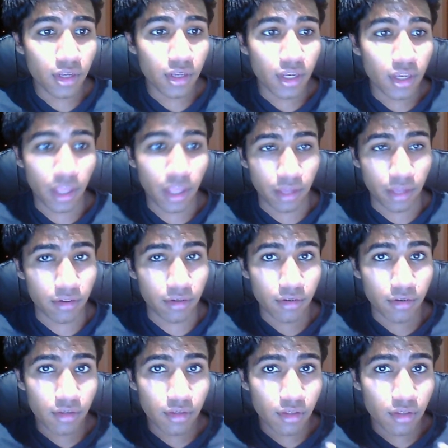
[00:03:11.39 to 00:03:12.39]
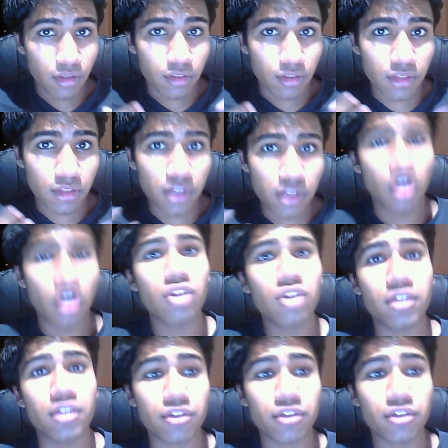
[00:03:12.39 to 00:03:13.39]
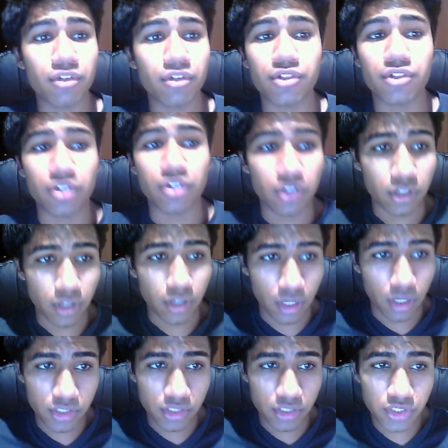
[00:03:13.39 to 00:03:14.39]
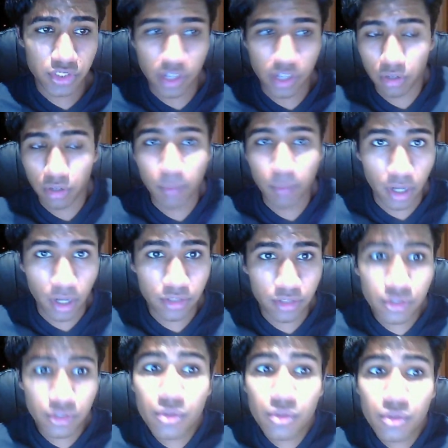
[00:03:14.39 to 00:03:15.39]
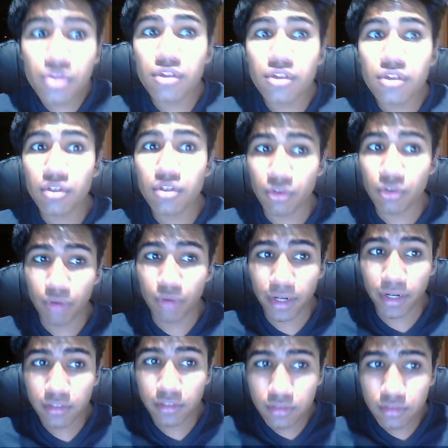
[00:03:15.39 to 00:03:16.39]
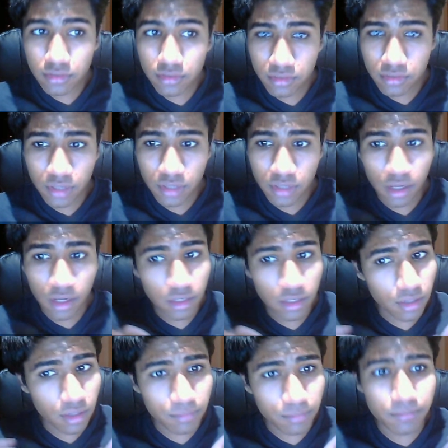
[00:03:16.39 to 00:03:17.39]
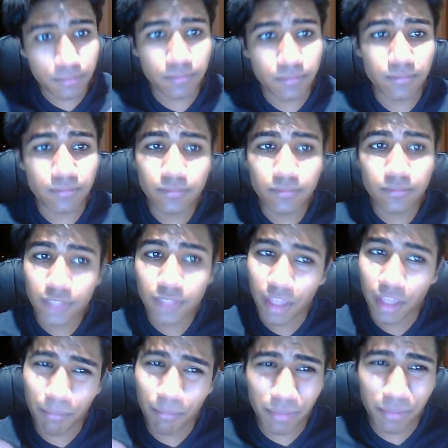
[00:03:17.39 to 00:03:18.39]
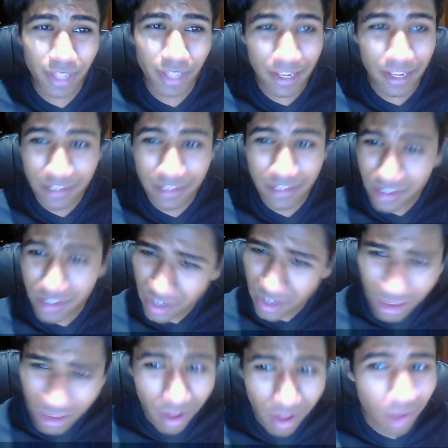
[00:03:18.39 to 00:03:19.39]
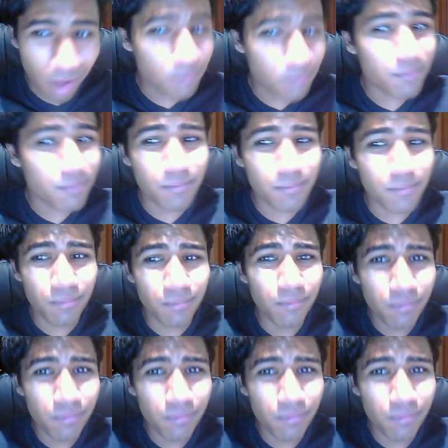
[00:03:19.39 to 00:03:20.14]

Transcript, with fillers: And um, he called this creature a sauropod toothed rectalum implanticum.